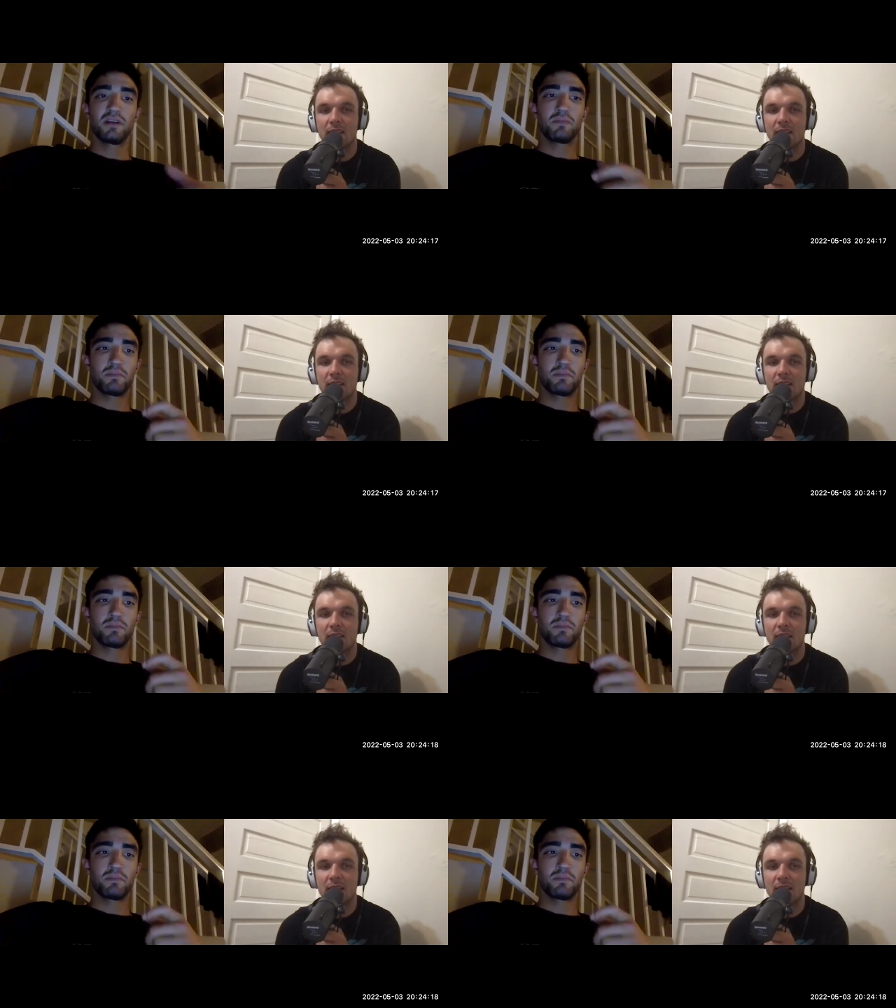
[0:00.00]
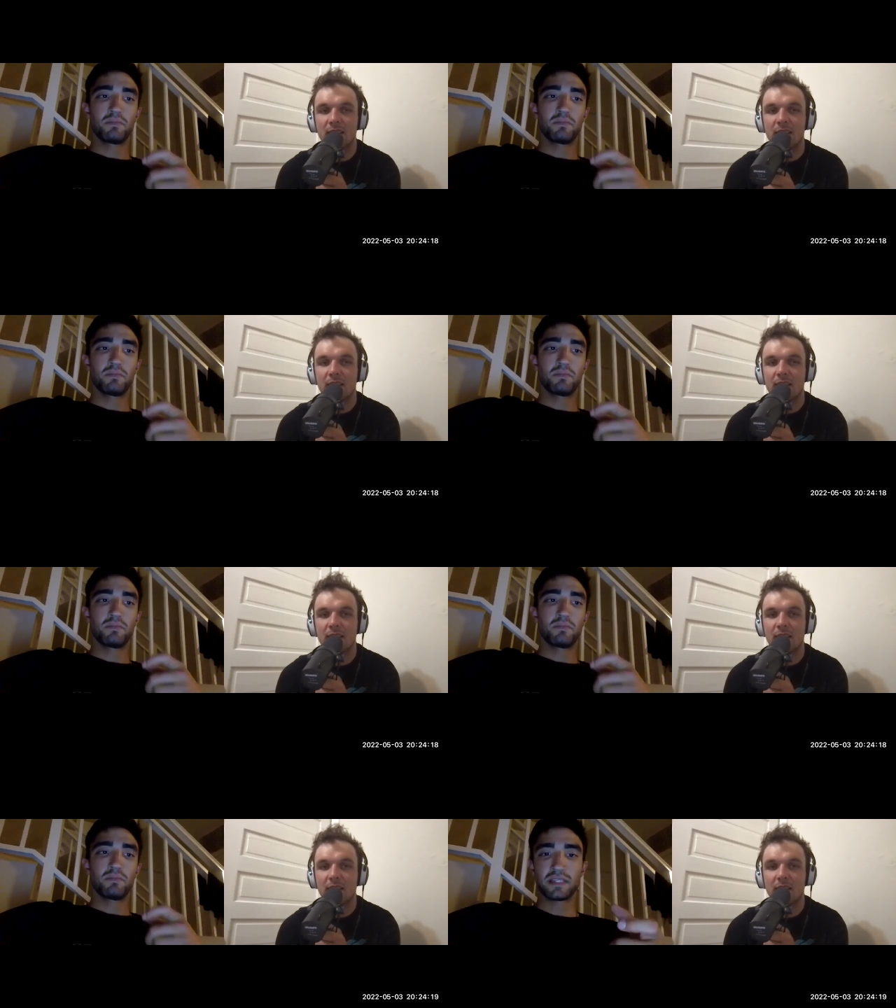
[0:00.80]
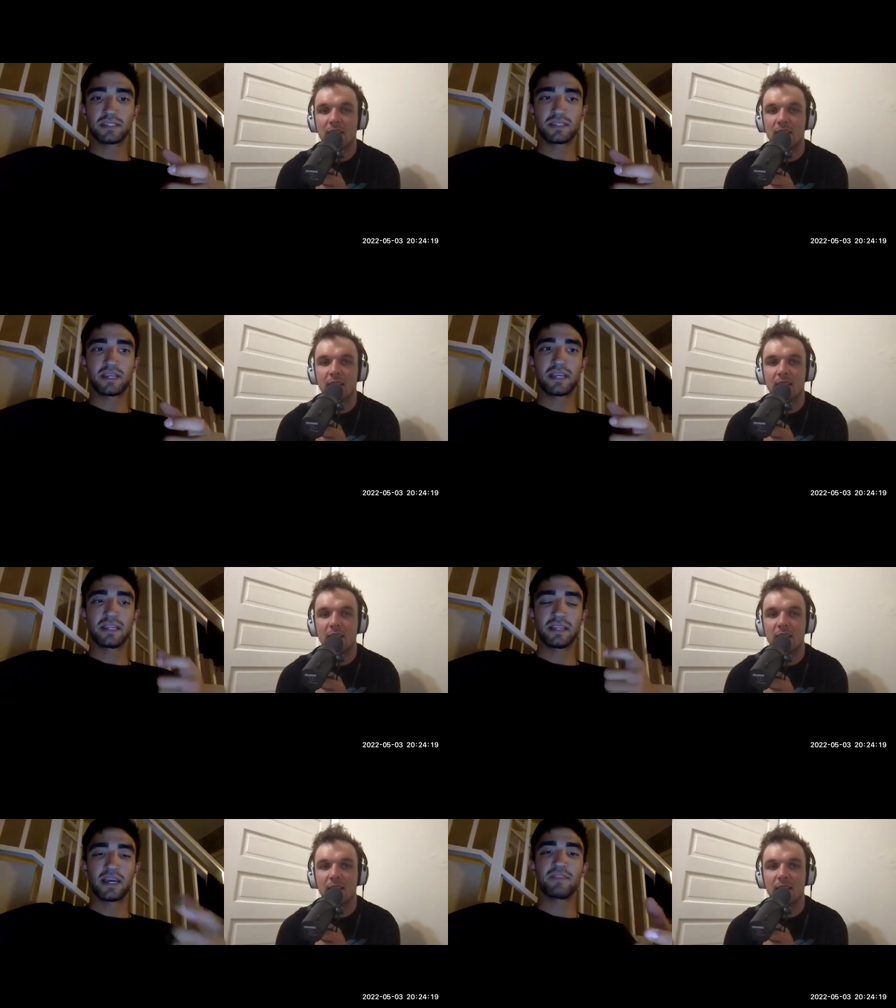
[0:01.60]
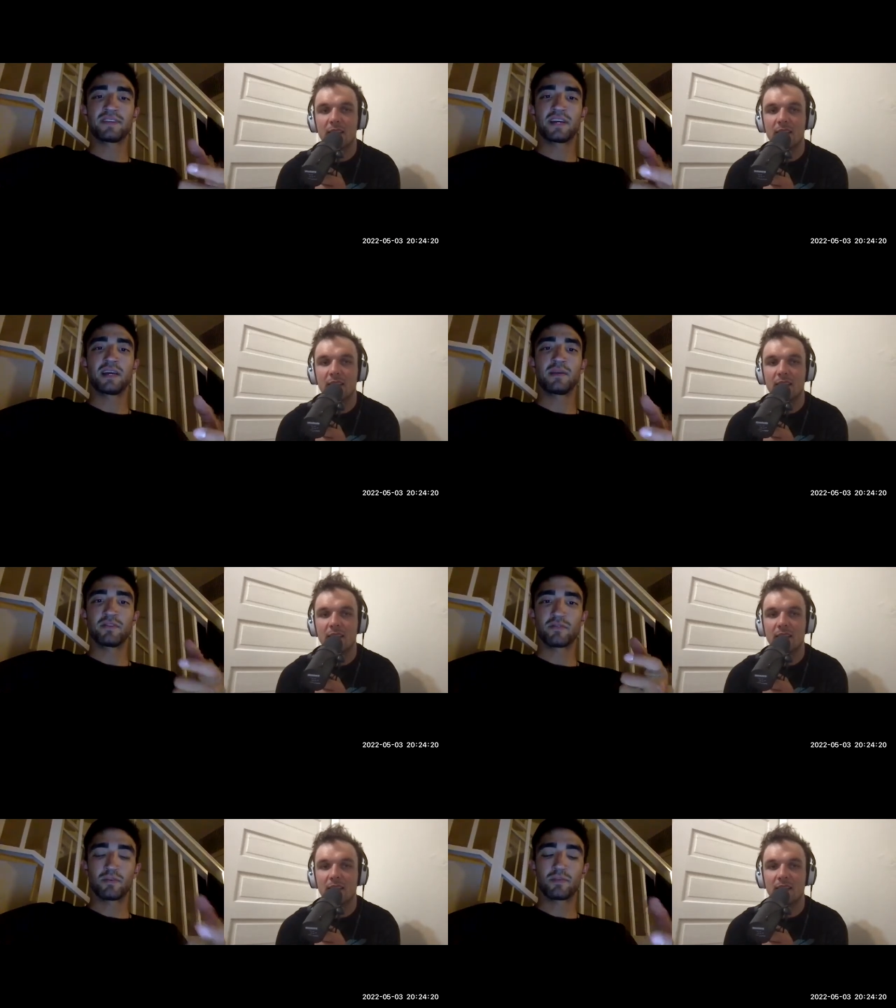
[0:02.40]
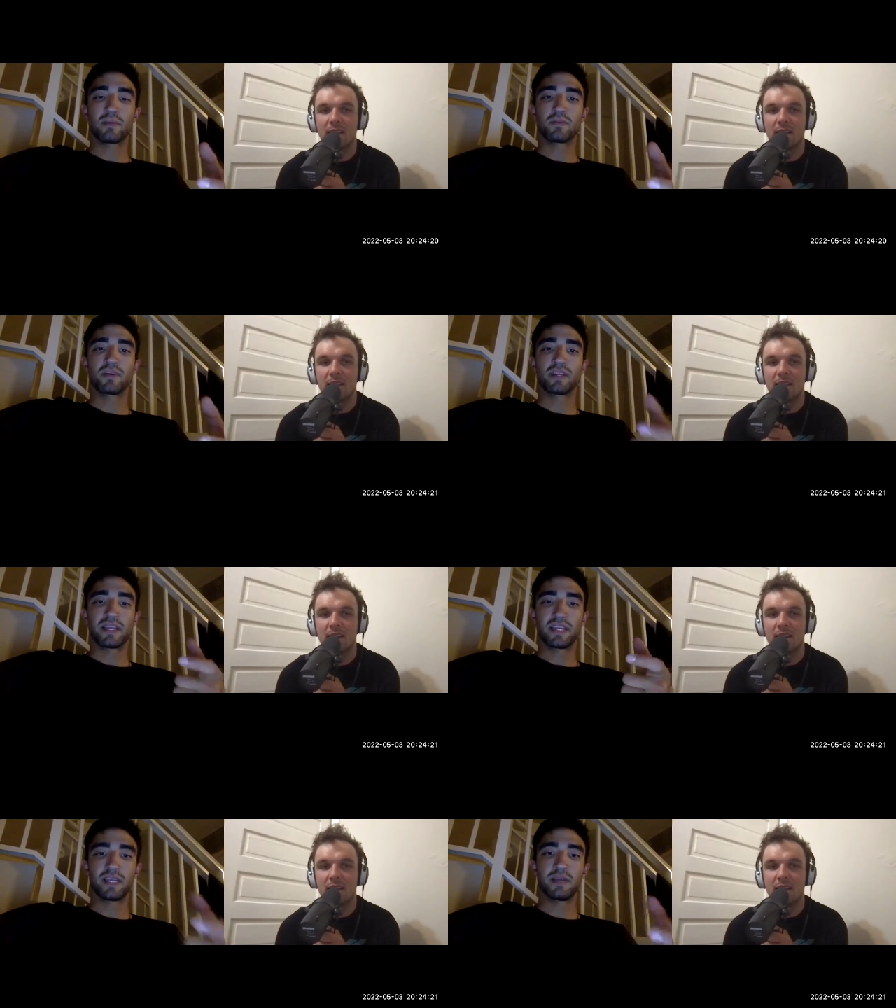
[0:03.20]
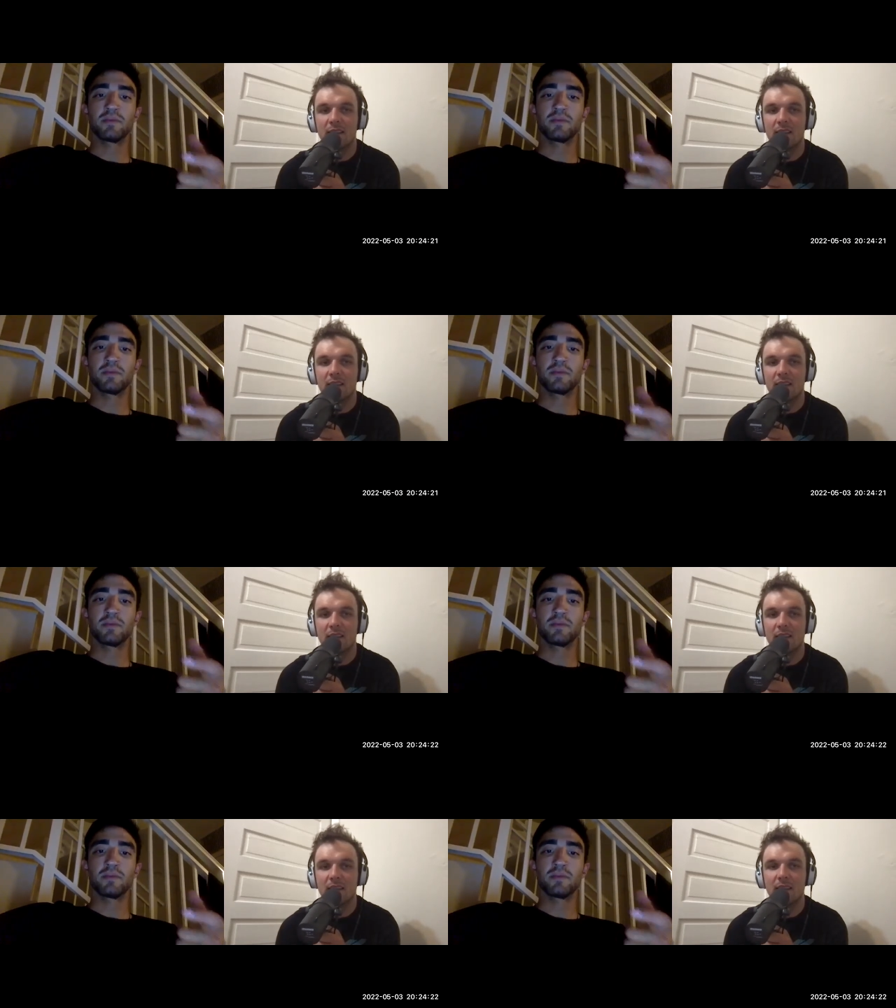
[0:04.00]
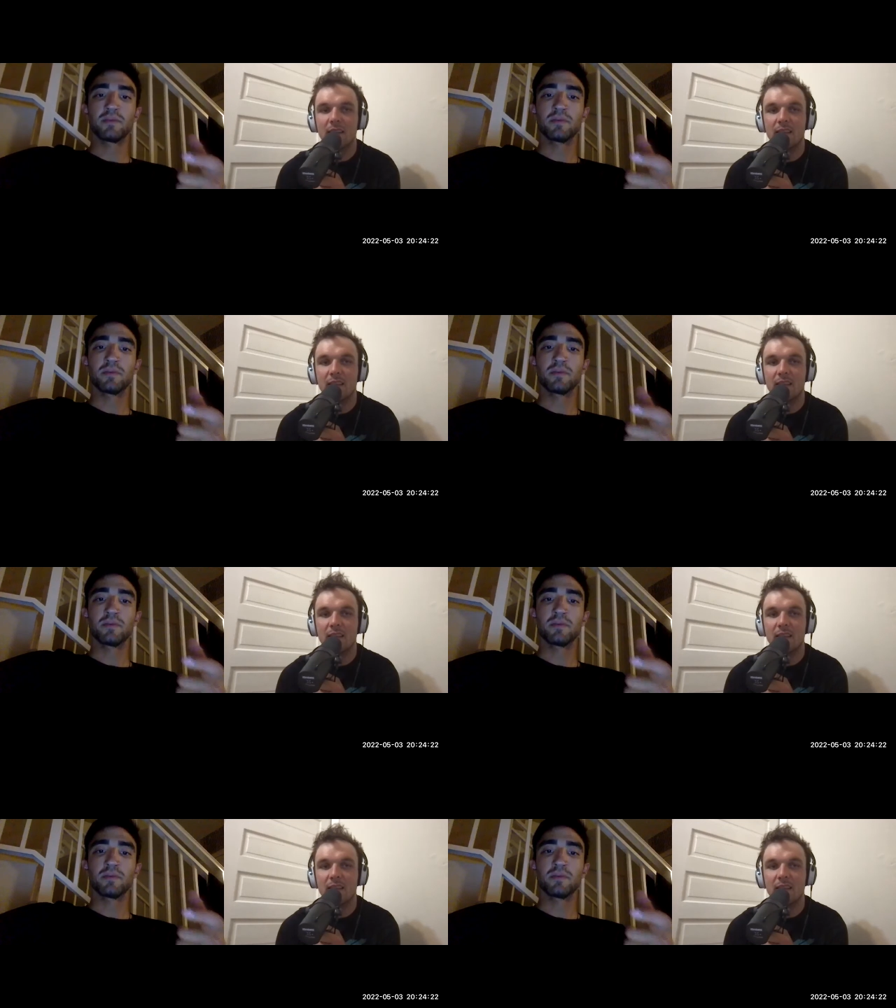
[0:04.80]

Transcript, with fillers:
Speaker 1: But for the buddy, it's a lifetime of remembering that he belongs somewhere.